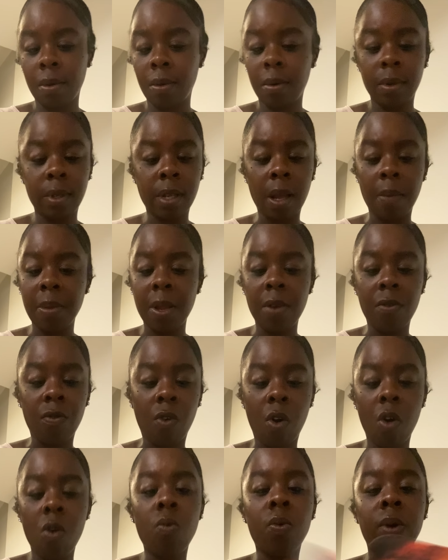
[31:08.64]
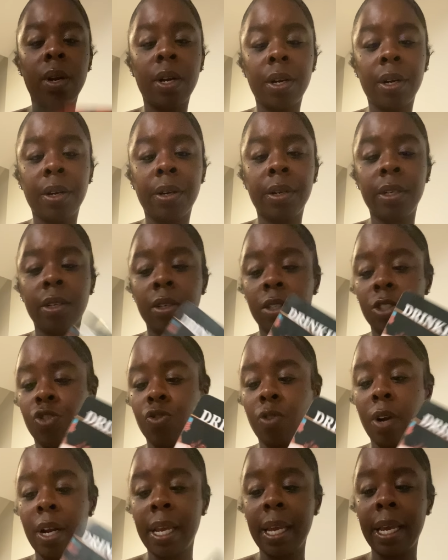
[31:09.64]
Something wrong with her
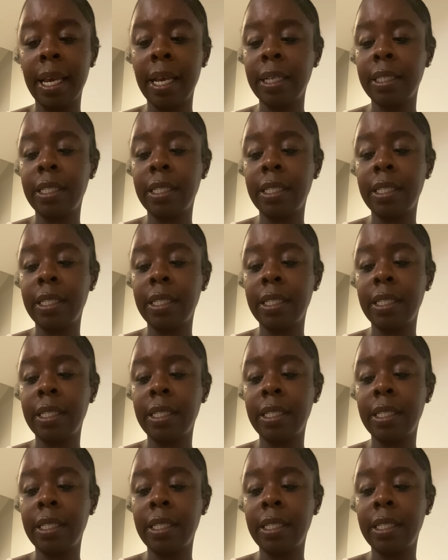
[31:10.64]
drinking,